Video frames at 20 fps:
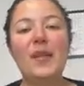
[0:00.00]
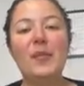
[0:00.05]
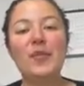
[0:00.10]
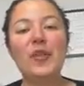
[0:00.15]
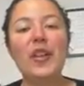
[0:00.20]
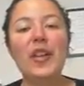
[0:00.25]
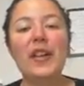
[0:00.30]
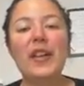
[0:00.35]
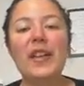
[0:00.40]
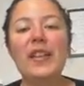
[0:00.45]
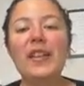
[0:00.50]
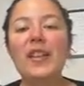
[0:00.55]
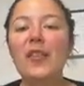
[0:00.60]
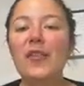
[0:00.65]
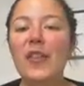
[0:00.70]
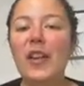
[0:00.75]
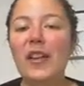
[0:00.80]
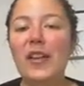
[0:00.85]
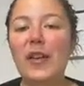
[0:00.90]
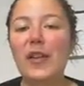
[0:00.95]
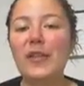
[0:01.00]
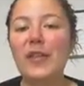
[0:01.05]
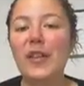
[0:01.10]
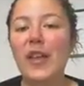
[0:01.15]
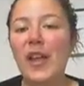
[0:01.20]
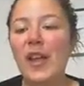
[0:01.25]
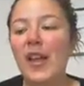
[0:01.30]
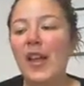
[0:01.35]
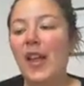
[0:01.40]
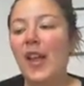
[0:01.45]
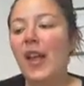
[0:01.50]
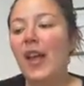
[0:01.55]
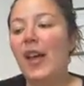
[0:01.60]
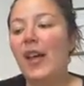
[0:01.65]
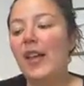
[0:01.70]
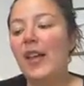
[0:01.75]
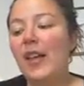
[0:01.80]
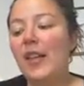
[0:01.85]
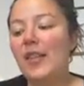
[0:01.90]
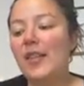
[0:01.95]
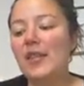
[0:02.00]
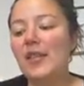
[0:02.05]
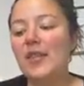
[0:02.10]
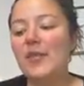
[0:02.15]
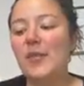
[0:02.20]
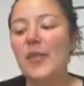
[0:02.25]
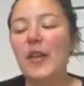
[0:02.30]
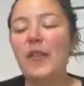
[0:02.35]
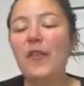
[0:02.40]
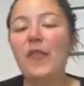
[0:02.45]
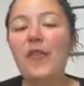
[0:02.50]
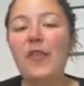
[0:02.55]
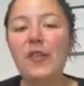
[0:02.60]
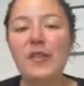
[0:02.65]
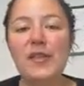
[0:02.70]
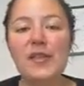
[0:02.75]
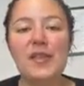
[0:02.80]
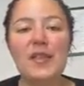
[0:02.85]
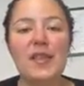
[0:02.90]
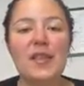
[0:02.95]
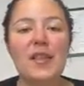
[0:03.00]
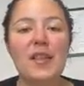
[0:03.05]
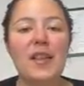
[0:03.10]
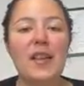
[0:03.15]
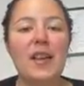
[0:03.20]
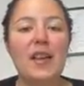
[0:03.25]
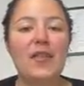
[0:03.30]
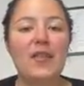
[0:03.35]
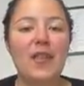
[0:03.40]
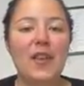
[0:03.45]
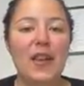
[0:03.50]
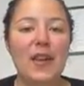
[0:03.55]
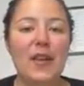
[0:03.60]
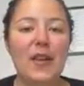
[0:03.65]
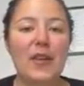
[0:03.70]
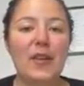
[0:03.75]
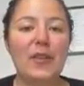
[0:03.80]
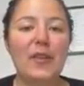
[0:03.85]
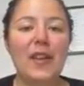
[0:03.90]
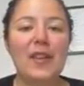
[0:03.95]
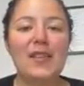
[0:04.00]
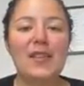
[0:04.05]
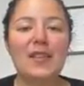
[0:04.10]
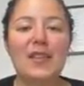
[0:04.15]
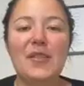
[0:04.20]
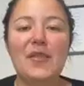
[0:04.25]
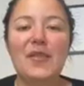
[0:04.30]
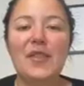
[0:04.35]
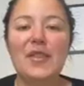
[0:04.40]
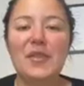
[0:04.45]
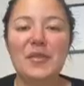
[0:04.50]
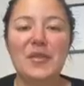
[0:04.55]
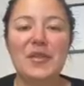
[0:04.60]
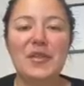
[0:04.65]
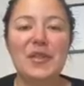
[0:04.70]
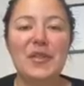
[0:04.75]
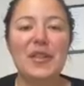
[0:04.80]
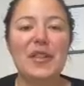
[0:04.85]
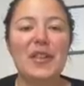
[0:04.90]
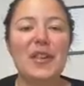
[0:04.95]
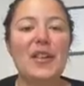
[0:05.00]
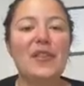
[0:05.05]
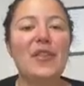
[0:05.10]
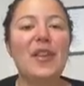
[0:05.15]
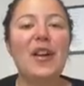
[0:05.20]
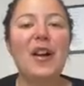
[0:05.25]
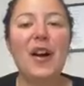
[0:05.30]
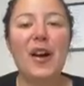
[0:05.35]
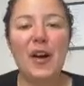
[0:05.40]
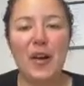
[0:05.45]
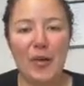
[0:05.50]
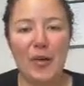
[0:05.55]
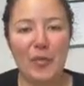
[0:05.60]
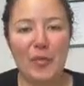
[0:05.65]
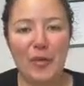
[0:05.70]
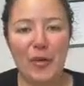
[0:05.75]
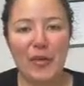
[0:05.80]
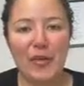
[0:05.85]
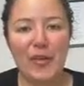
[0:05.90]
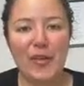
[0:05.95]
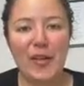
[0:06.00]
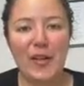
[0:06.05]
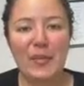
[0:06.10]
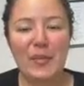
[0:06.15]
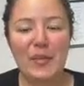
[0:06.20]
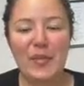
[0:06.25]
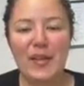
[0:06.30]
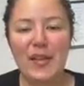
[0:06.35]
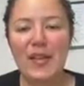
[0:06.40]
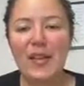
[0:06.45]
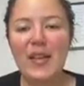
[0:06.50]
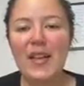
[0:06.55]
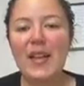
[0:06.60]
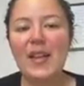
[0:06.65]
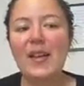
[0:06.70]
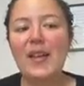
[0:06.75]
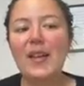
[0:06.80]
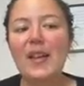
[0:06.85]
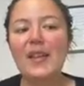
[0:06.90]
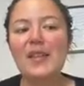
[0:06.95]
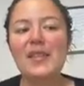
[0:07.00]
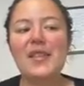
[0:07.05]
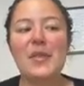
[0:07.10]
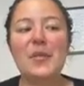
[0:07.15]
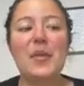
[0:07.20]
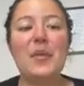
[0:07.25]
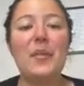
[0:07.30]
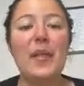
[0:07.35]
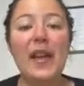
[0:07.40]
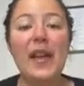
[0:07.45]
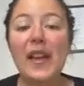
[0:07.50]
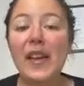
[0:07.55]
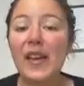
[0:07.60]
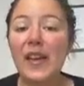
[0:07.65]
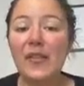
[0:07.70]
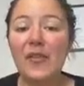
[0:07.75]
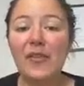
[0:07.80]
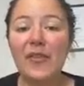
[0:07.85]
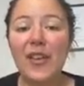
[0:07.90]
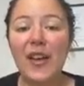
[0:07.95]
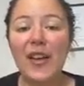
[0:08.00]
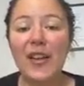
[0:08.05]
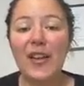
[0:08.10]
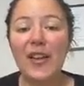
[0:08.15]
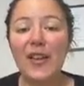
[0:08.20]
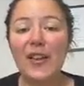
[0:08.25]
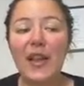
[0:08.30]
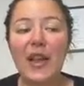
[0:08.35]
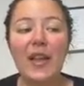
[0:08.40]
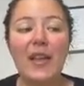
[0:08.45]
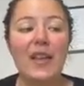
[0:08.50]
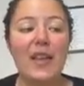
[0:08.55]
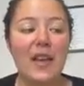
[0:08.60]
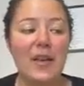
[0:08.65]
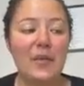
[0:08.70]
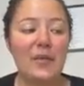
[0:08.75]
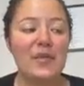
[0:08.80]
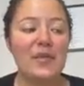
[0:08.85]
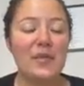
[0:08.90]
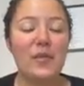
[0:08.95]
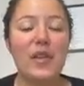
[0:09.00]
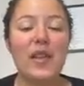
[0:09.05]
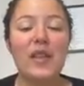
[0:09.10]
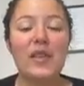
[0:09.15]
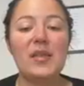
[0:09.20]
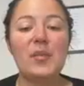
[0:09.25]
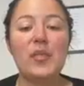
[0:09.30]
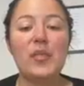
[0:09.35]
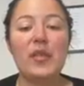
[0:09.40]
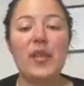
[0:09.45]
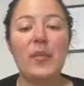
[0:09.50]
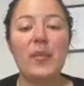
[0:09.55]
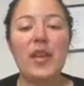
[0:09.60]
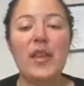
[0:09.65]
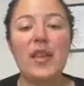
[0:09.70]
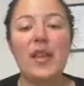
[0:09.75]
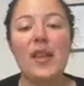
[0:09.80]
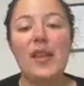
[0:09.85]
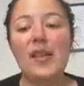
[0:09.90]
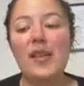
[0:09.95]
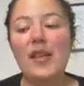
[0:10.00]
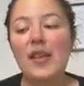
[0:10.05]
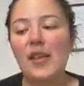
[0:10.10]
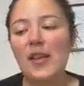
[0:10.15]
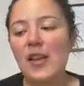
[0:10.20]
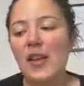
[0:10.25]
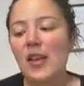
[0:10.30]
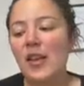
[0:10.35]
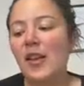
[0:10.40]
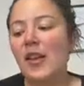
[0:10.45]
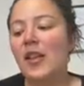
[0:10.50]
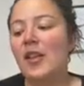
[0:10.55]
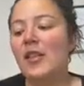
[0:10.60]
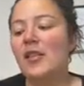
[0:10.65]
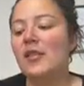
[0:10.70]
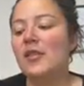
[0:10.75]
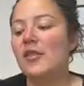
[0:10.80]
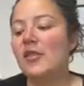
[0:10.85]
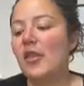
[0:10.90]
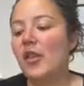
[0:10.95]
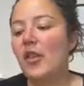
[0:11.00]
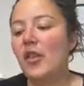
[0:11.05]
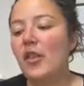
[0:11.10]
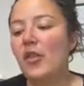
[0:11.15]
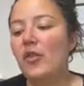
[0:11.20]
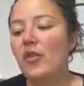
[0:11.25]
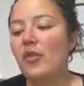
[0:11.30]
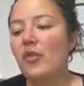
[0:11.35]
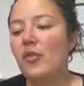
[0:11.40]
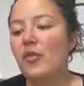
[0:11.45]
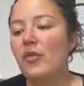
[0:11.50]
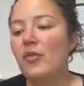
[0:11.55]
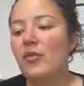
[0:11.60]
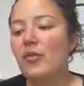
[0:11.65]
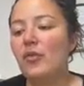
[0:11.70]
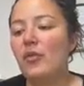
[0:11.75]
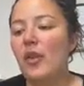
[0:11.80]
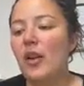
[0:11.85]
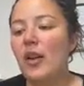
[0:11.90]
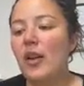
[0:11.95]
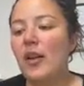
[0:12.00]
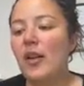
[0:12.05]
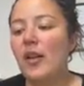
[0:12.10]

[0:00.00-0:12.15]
Morena te whānau. This is my first video as an official student of the Kahau program. So we made it in whānau and now is when we get to put the mahi in. So